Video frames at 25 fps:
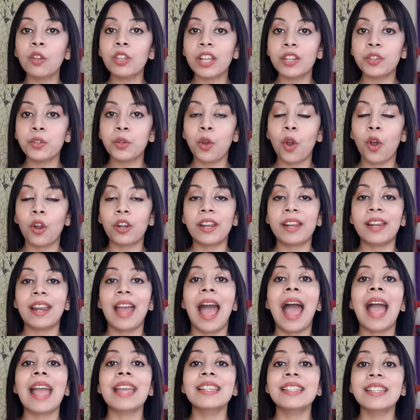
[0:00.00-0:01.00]
that you've got an
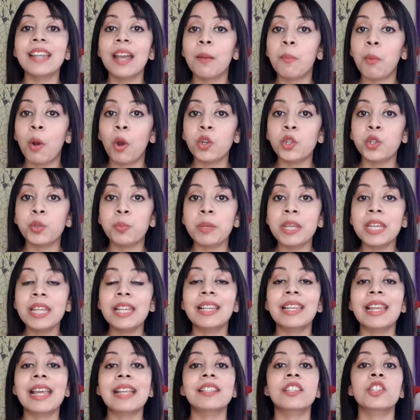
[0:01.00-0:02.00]
idea about me,
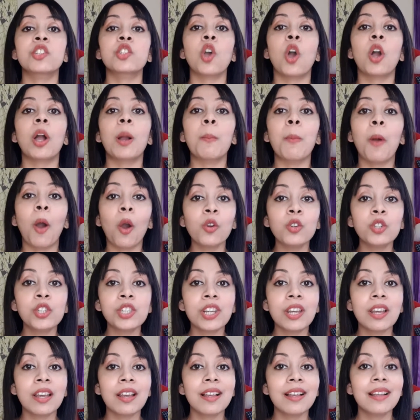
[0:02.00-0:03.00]
let's talk about
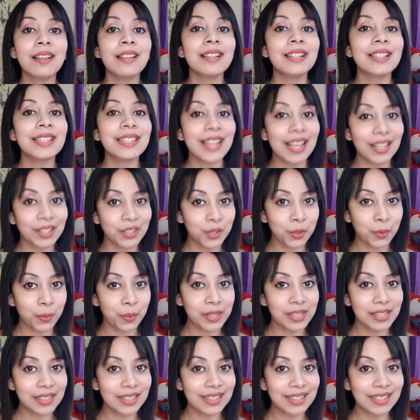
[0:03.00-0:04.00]

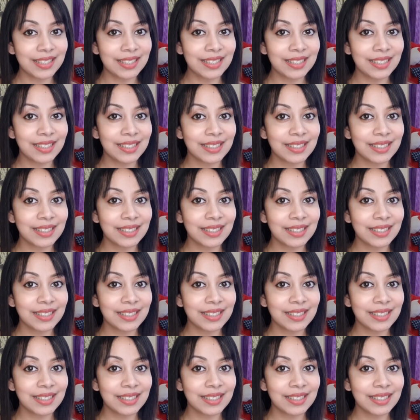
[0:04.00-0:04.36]
sunscreens.